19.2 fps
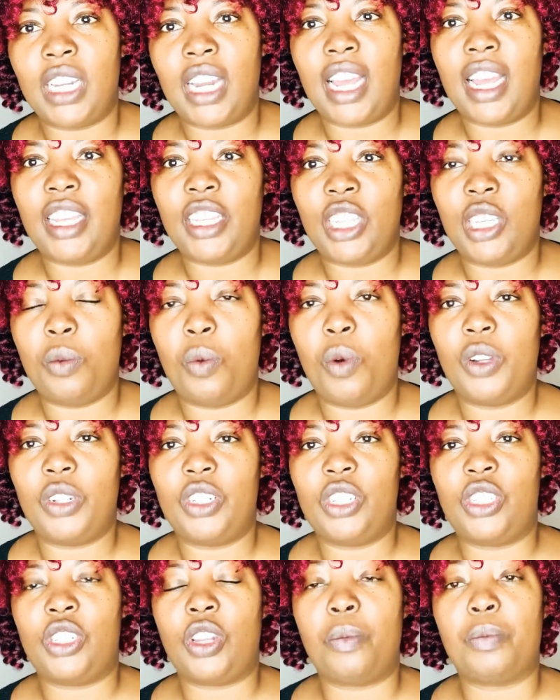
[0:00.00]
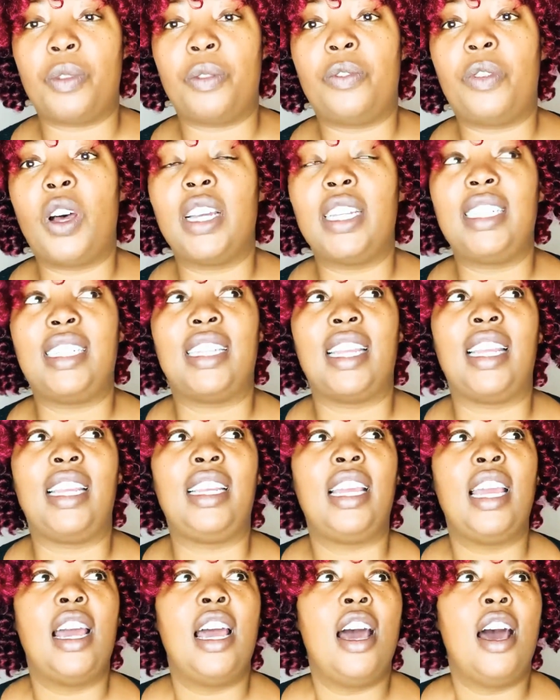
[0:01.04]
it. You want to stop the fighting.
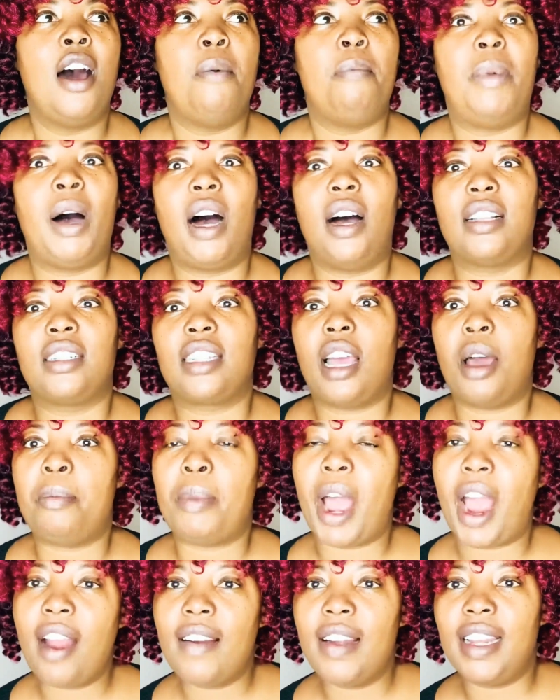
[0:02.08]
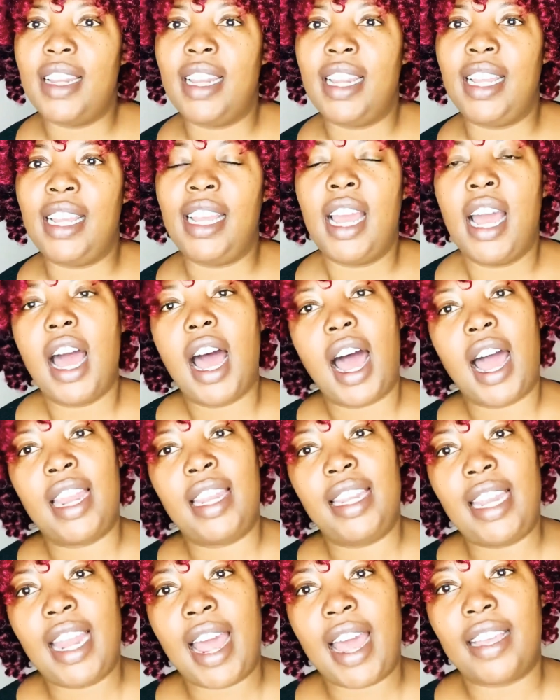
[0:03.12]
But apparently,
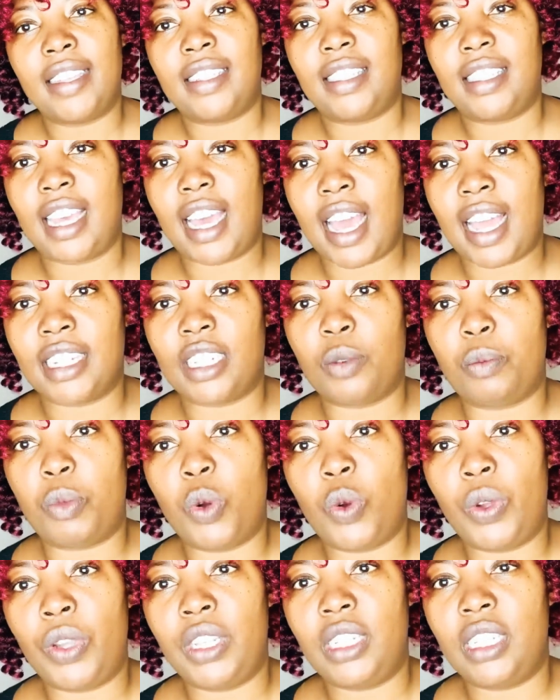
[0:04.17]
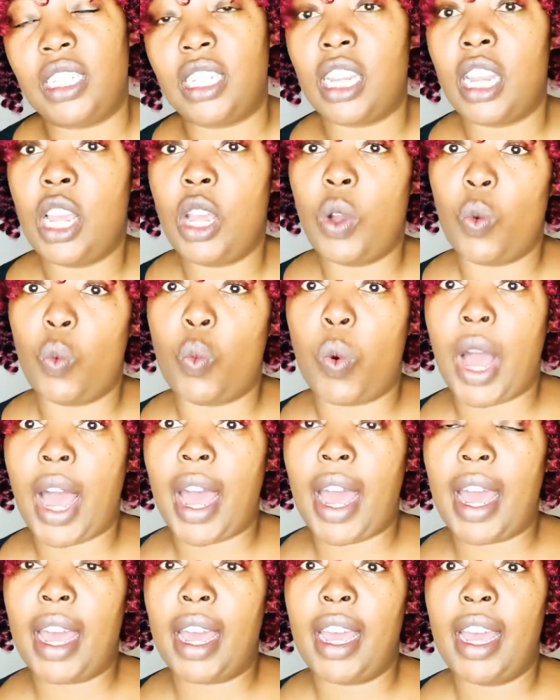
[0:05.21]
unless they're at a point
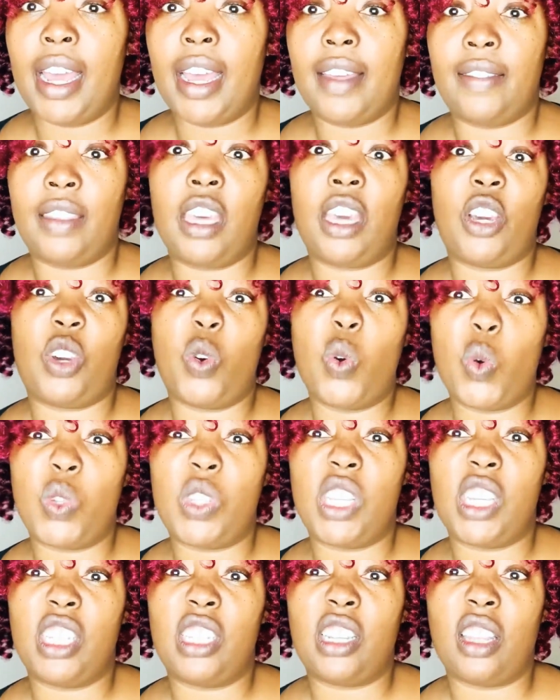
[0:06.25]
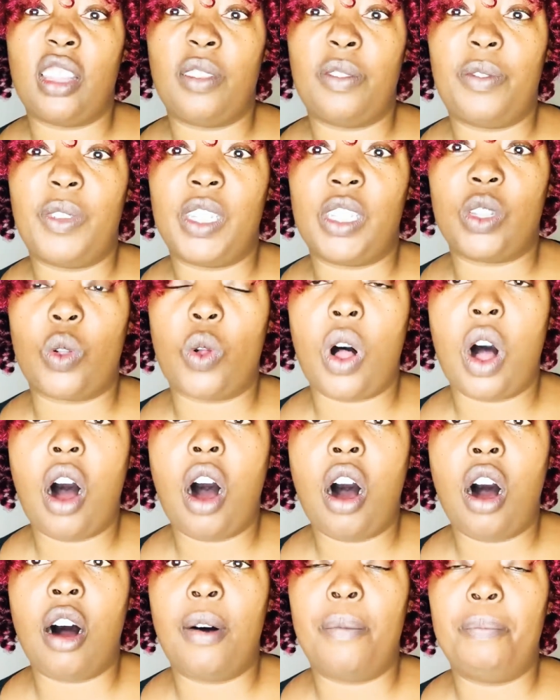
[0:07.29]
where they're causing each other physical
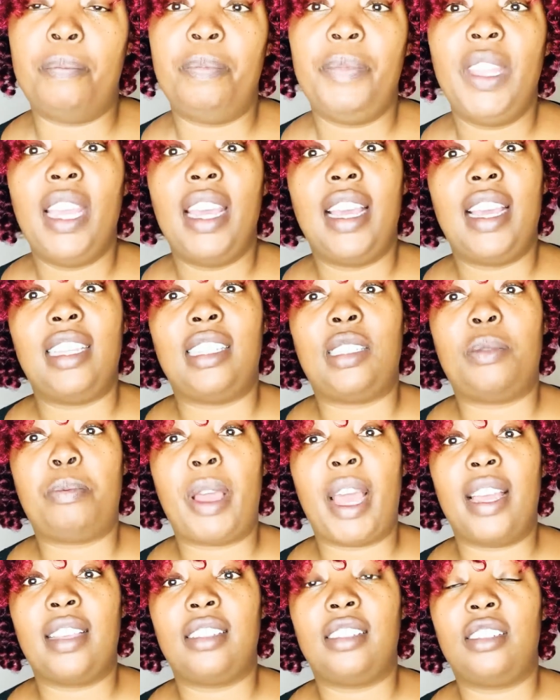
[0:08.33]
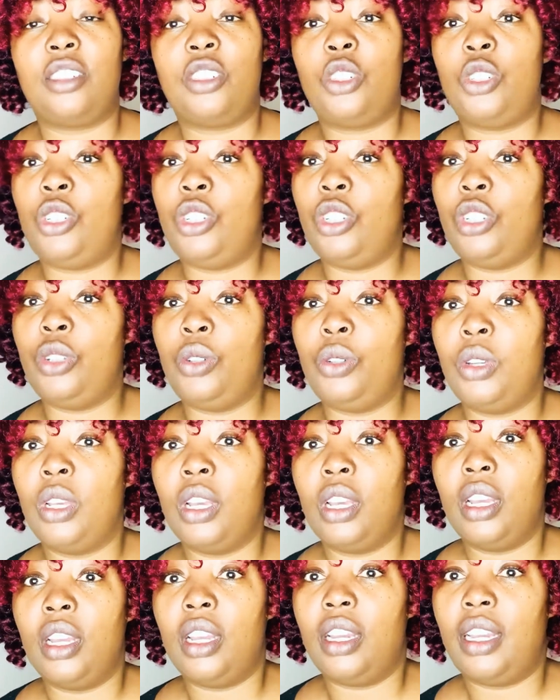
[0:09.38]
harm, it's best to
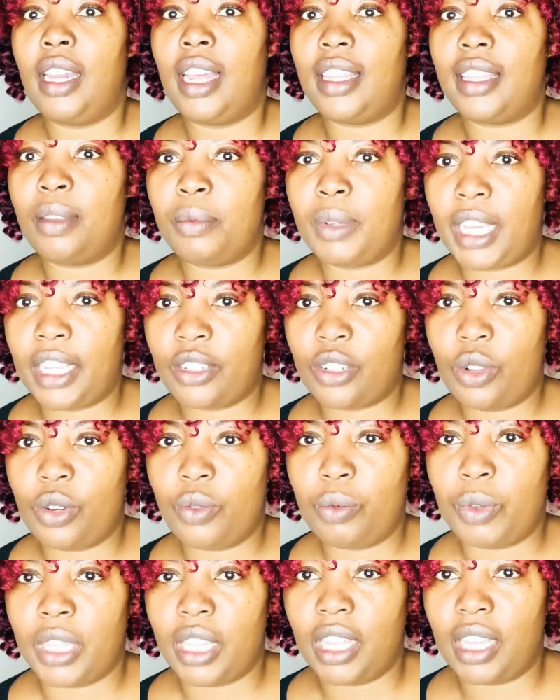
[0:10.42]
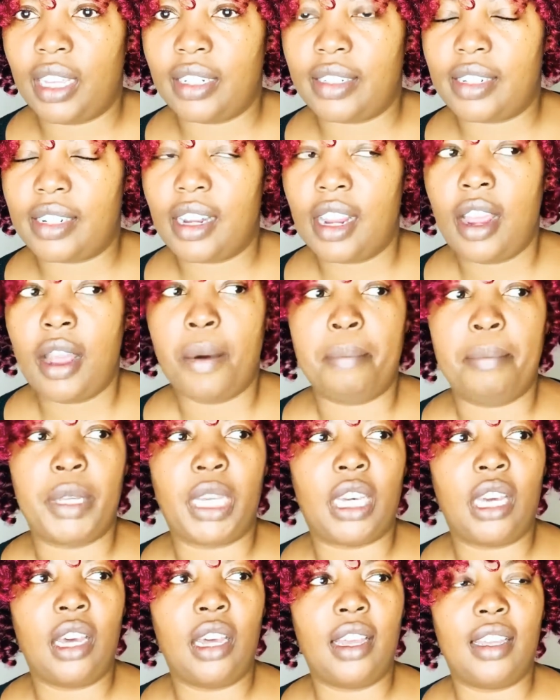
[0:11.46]
let them get on with it,
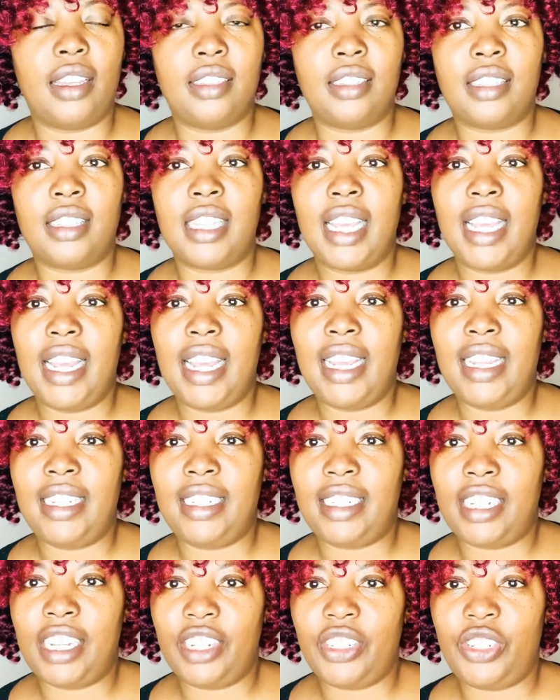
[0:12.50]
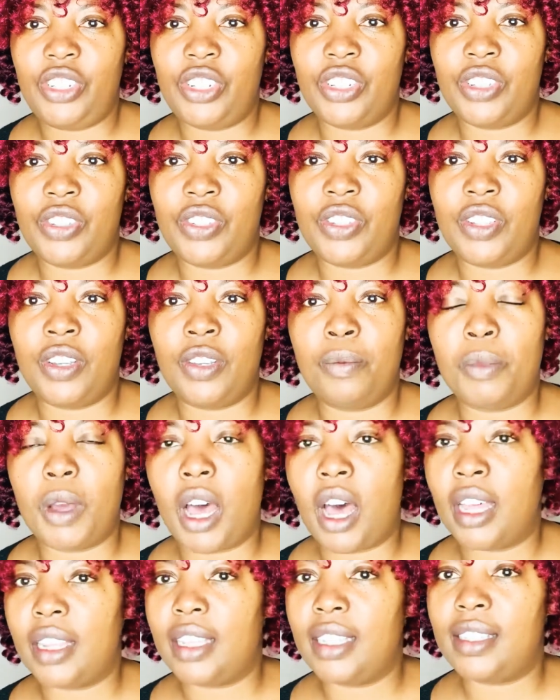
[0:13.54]
because it teaches them
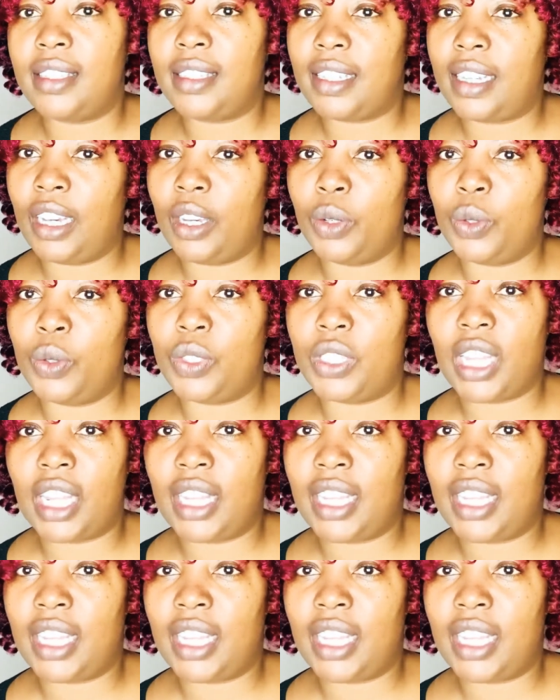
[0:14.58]
other skills that